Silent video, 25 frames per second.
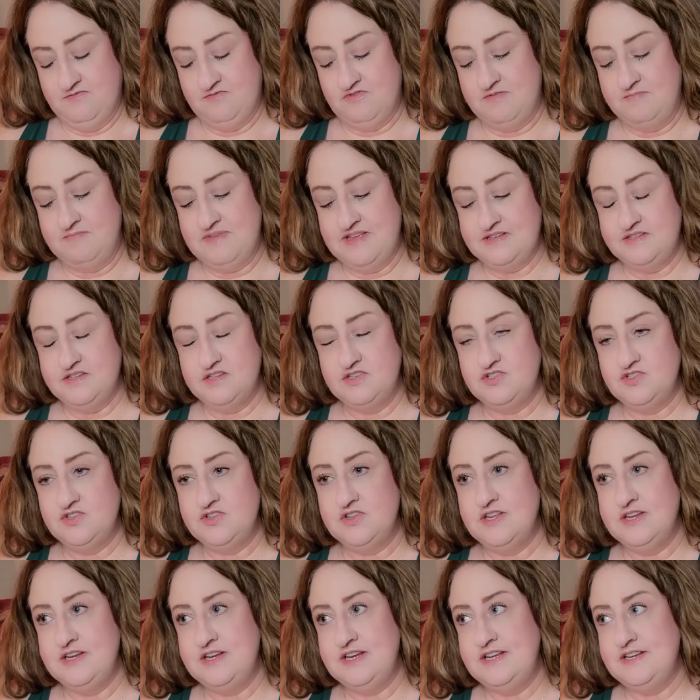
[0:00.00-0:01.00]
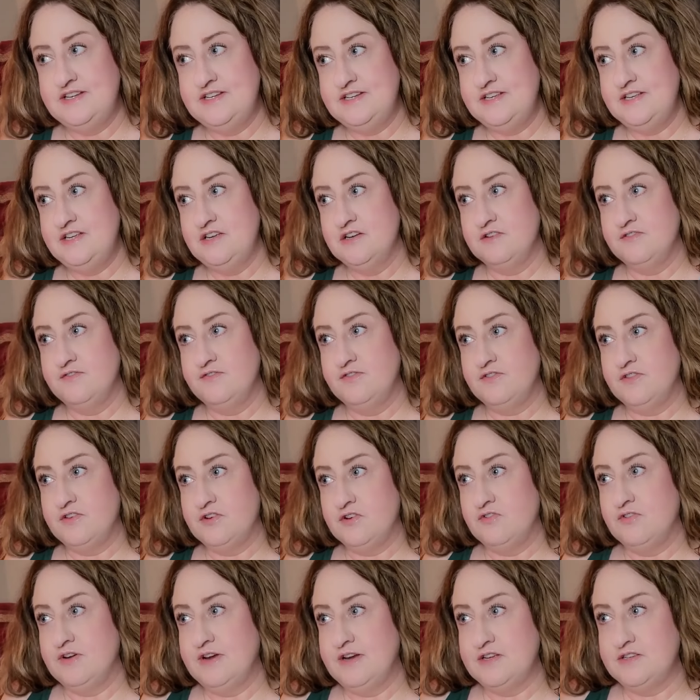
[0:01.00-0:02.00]
What message do they need to hear for
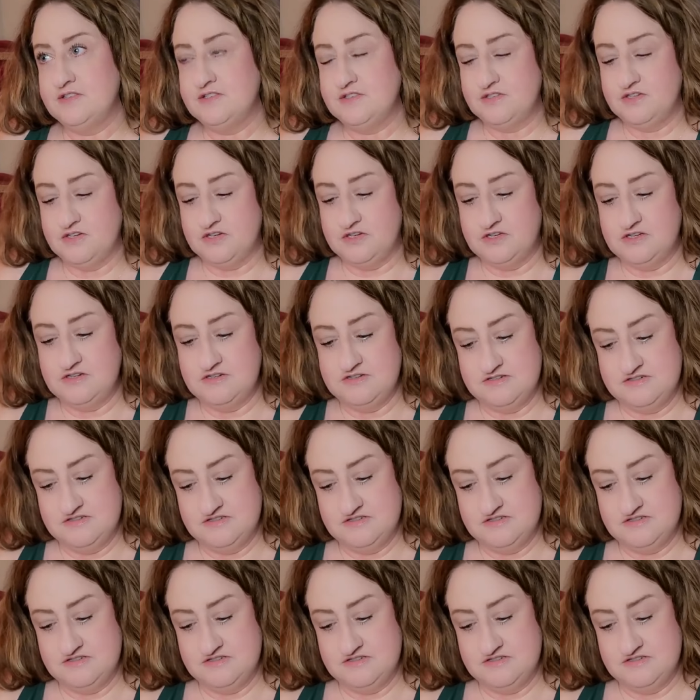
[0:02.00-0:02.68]
their greatest good?